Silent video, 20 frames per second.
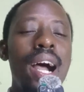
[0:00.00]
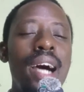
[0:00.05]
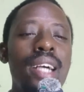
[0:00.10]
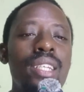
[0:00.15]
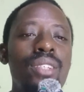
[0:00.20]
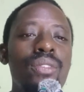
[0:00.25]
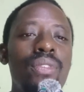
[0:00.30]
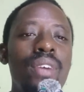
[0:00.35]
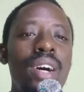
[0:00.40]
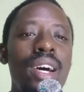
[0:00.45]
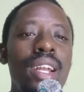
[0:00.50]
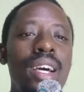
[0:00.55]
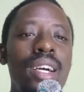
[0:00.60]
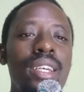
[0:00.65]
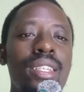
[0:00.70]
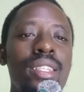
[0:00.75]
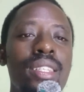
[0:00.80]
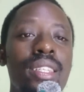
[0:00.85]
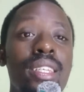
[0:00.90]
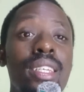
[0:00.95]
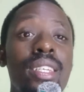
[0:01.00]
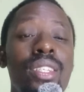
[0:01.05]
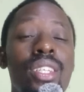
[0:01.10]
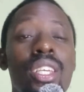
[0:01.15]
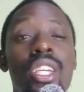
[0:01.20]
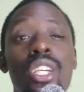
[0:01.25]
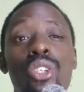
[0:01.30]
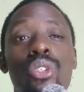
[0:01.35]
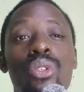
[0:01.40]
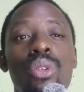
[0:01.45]
as far as
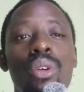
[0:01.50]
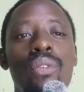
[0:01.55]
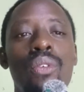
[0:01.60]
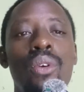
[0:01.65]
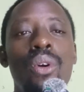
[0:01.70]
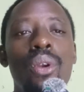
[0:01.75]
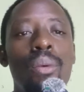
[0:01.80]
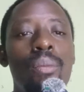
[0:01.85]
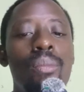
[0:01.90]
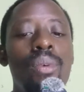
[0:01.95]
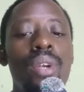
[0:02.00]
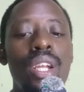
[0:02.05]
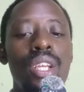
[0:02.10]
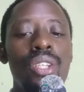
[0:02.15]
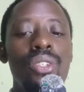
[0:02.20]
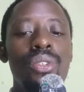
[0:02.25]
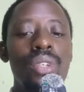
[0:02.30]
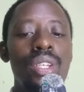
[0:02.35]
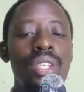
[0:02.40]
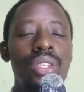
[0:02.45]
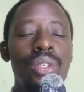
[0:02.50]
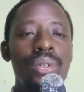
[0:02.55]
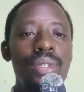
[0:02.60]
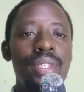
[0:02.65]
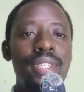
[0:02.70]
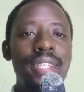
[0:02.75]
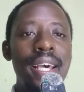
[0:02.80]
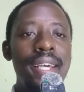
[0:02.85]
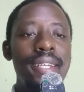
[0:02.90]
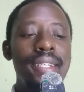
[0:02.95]
this issue of corroboration is
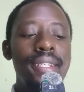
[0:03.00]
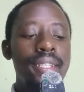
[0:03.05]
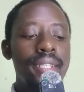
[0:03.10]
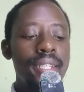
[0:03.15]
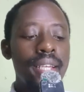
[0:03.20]
concerned.